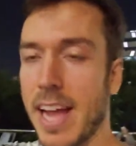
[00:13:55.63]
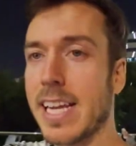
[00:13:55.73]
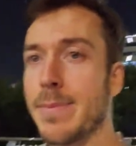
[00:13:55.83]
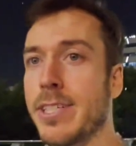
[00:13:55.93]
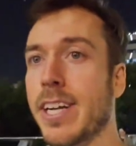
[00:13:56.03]
I
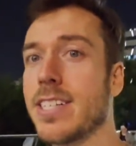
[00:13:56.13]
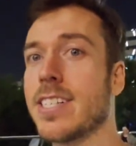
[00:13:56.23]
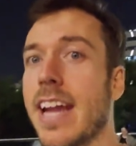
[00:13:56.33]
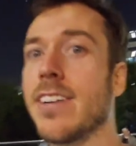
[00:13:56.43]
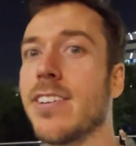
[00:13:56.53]
came to China
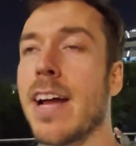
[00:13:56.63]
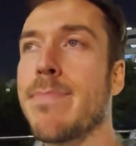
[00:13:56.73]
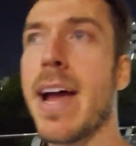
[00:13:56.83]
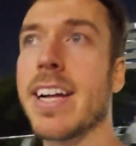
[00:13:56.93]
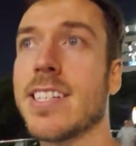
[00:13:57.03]
scared, dude. I
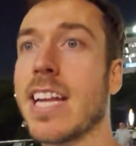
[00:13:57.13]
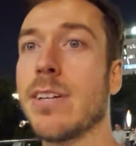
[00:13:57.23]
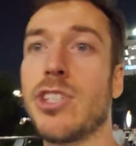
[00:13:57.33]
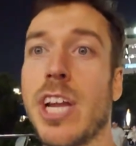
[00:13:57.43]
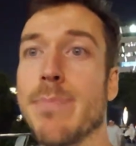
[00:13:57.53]
packed
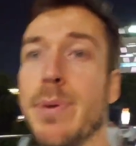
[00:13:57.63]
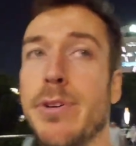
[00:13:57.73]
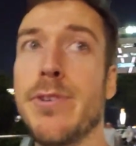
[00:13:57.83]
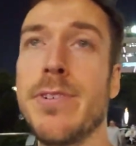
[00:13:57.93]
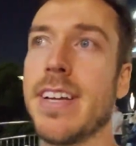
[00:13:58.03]

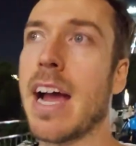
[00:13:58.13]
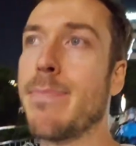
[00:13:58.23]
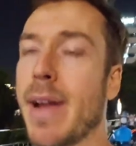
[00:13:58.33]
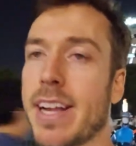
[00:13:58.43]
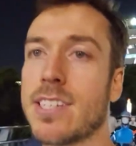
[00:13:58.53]
shampoo, I
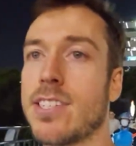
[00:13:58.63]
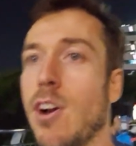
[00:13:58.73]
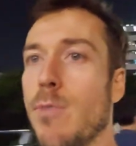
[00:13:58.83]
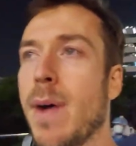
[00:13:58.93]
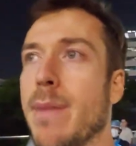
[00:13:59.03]
packed
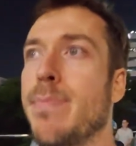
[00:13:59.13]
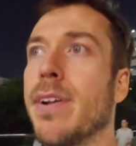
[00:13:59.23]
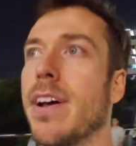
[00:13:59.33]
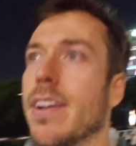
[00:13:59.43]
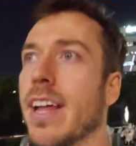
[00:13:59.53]
soap, I
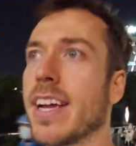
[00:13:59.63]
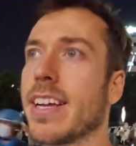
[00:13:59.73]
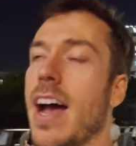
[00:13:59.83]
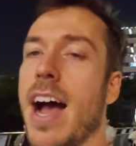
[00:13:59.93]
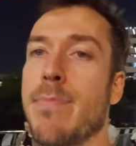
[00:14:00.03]
put on like,
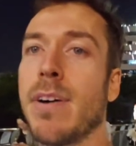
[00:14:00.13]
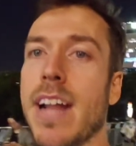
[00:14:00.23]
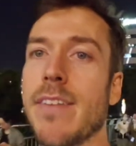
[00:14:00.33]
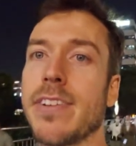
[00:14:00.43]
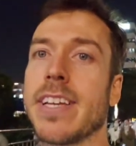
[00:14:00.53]
I brought
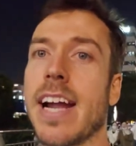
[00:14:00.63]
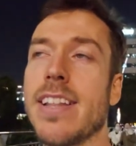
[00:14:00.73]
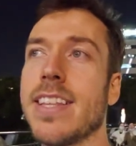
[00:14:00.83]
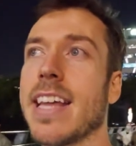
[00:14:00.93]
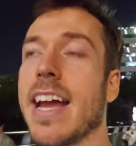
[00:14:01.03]
everything. I
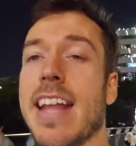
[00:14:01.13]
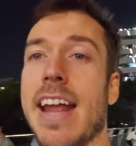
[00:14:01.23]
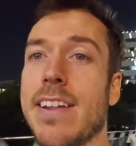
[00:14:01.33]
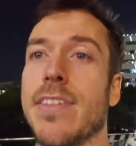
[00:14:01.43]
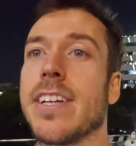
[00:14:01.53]
didn't think they had
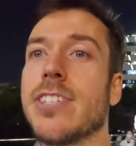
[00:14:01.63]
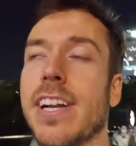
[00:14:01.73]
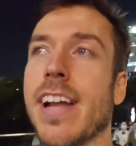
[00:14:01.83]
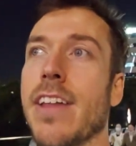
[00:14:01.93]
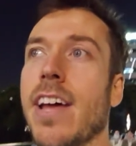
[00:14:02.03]
anything in
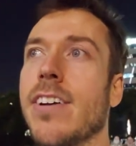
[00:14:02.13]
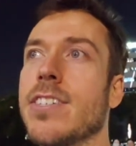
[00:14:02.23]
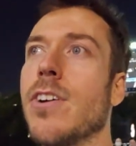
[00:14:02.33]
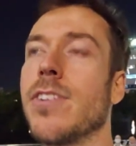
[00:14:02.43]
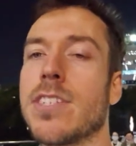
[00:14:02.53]
China. I thought I
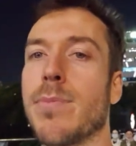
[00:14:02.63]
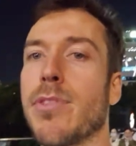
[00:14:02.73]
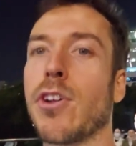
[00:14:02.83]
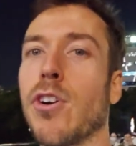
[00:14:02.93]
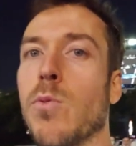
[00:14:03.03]
was going to some
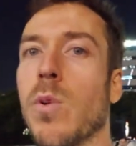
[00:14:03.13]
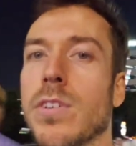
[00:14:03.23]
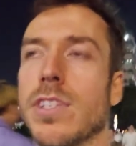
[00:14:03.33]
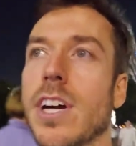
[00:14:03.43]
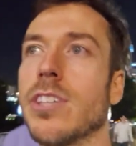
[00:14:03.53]
third
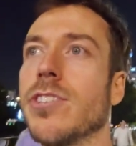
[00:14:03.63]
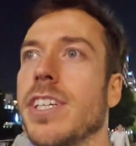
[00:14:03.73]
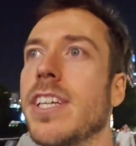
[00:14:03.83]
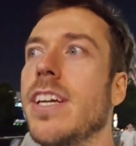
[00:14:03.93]
world country.